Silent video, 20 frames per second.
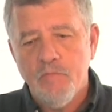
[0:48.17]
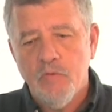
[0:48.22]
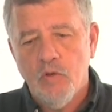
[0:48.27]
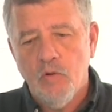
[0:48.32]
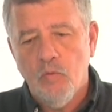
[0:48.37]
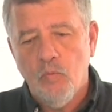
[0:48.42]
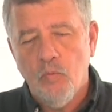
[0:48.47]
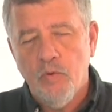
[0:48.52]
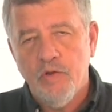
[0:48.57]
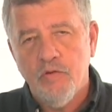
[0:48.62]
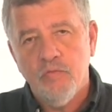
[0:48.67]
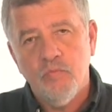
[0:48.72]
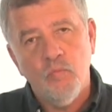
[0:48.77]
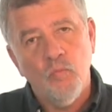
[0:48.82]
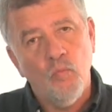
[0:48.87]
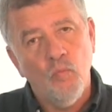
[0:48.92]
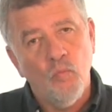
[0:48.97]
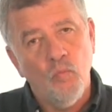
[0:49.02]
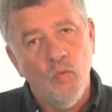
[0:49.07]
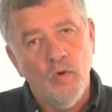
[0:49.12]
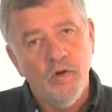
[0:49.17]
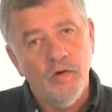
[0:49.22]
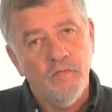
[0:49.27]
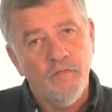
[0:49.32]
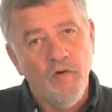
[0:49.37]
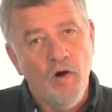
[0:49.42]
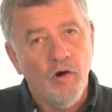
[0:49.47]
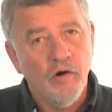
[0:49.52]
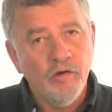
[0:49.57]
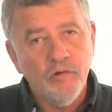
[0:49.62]
with one of
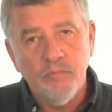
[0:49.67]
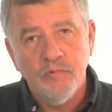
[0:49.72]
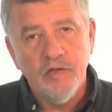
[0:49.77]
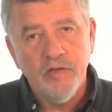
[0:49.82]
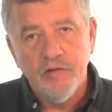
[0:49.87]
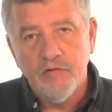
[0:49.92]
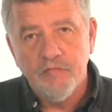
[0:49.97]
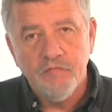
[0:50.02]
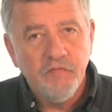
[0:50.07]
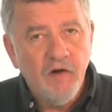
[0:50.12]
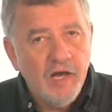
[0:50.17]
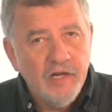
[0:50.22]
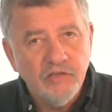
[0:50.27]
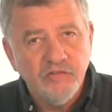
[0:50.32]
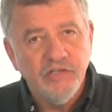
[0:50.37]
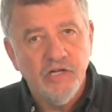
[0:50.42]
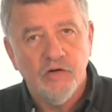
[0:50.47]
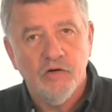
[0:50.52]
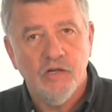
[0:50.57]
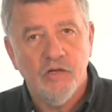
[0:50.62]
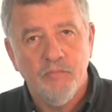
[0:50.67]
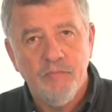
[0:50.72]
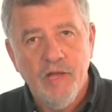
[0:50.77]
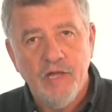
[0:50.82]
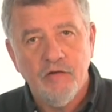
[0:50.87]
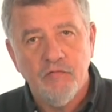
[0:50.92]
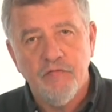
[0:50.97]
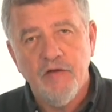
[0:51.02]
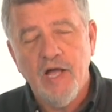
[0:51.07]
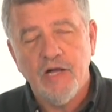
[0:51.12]
arguably the finest air gun
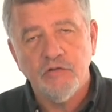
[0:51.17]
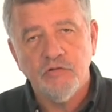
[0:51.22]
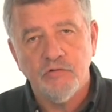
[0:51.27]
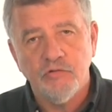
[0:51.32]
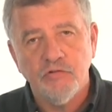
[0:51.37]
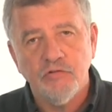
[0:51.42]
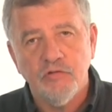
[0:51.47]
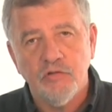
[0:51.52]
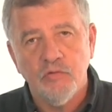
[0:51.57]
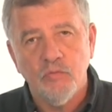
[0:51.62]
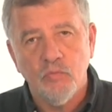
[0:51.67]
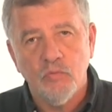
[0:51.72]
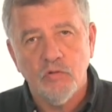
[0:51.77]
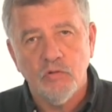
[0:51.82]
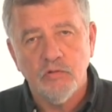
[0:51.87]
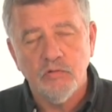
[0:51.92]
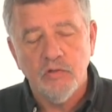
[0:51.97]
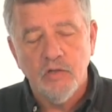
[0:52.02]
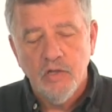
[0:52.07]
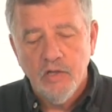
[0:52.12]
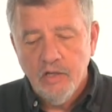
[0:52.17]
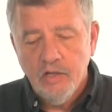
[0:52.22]
manufacturers in the world.